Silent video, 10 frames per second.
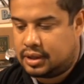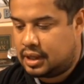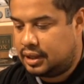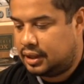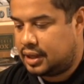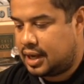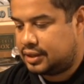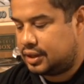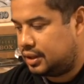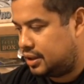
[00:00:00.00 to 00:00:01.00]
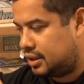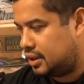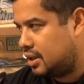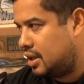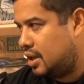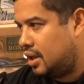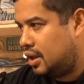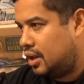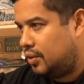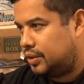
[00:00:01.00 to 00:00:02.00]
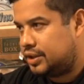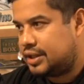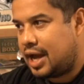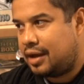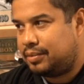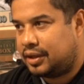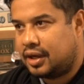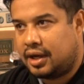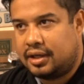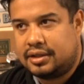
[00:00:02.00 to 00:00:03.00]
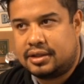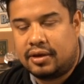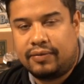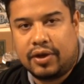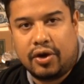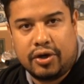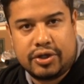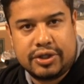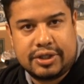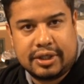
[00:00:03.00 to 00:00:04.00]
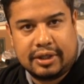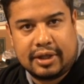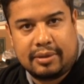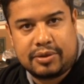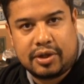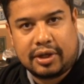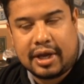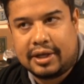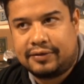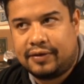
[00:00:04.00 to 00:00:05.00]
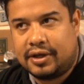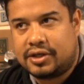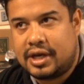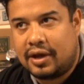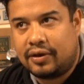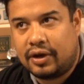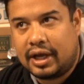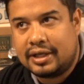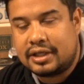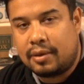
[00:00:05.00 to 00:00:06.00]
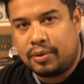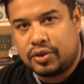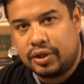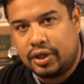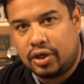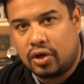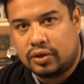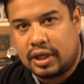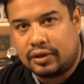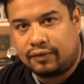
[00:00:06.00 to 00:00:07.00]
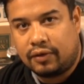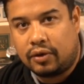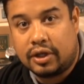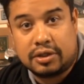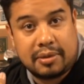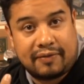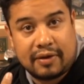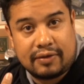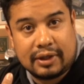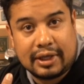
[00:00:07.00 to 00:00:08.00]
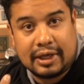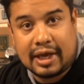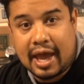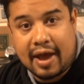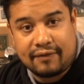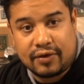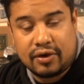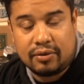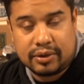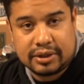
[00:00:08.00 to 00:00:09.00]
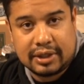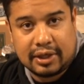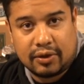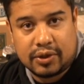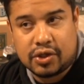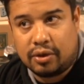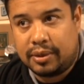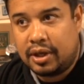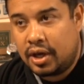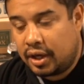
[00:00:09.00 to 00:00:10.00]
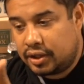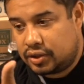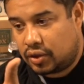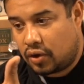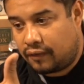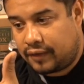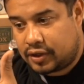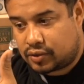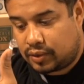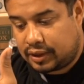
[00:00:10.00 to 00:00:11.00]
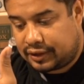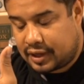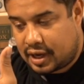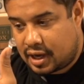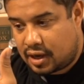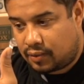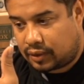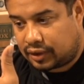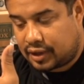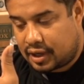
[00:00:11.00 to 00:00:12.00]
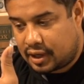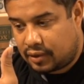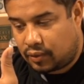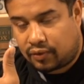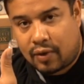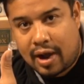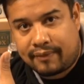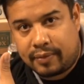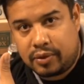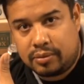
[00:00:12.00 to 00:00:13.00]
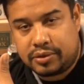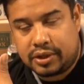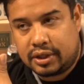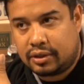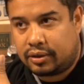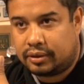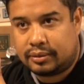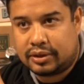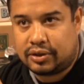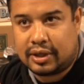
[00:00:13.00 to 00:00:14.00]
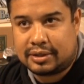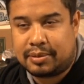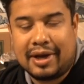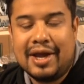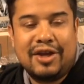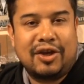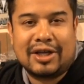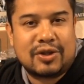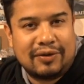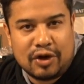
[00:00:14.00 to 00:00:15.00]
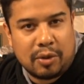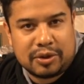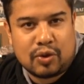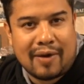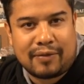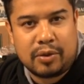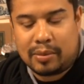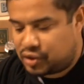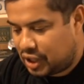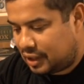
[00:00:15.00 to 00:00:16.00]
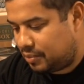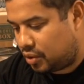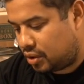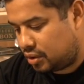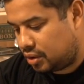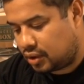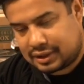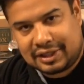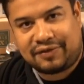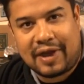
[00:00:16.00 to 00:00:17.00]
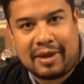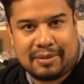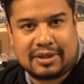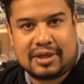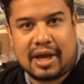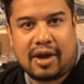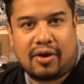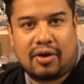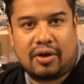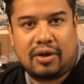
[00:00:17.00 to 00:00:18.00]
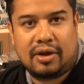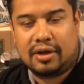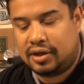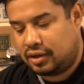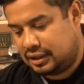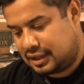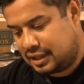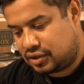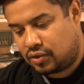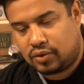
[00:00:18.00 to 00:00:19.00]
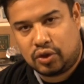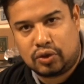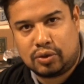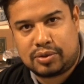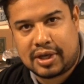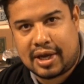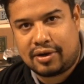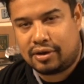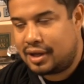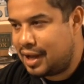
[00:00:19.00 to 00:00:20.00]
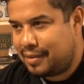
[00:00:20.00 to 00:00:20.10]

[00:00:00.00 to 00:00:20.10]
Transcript: I didn't catch anything which is sad because of the urgency that I'm trying to catch fish. Now, there is an opportunity to go down to Florida to my favorite lake ever, which is Lake Okeechobee, to go fish with uh, with uh, with Rob from UMG, or as you guys probably, you guys don't even know him as Rob from UMG anymore, you know, because he's famous now. You know, he's got his own YouTube channel.